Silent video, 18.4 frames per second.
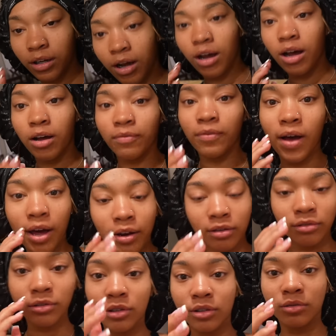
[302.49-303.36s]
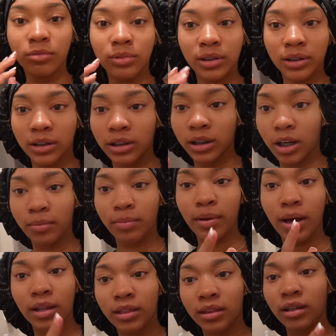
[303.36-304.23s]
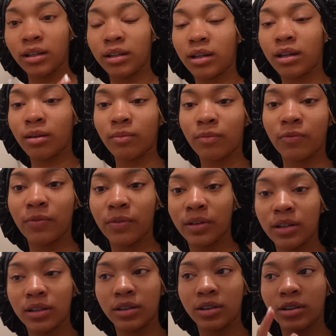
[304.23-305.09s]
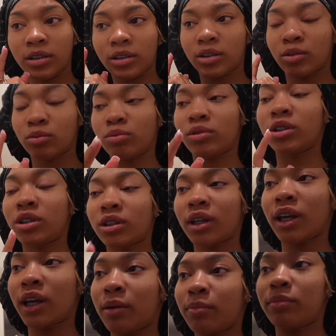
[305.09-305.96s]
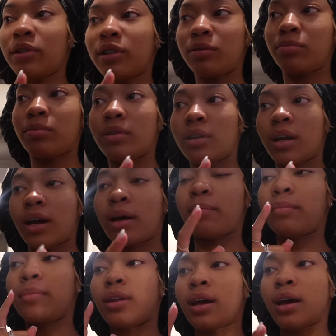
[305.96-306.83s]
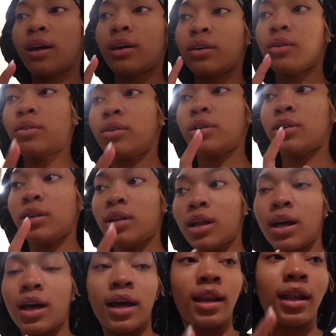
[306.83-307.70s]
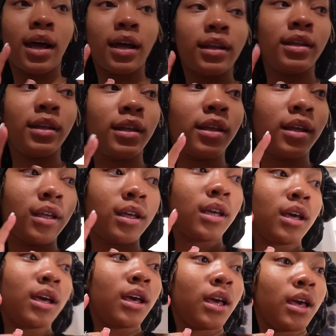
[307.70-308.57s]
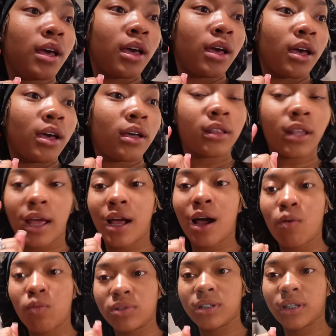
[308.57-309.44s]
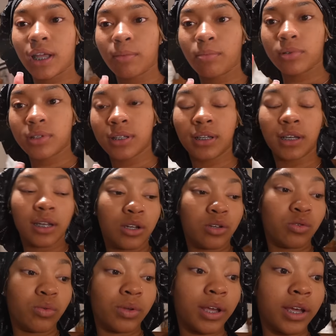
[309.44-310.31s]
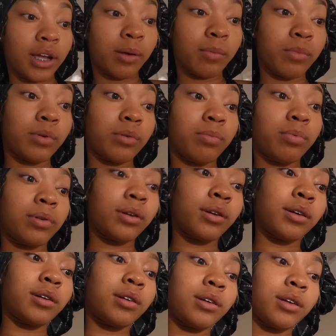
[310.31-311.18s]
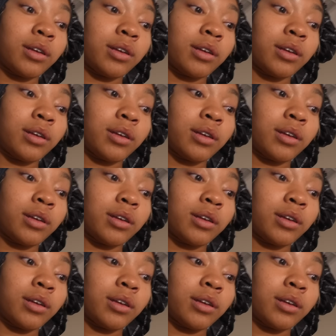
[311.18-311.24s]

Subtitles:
off. I don't know what's up. I think I'm finna just switch cameras, bro. I'm not gonna lie, and I didn't. Like, I wasn't able to get a new camera, bro,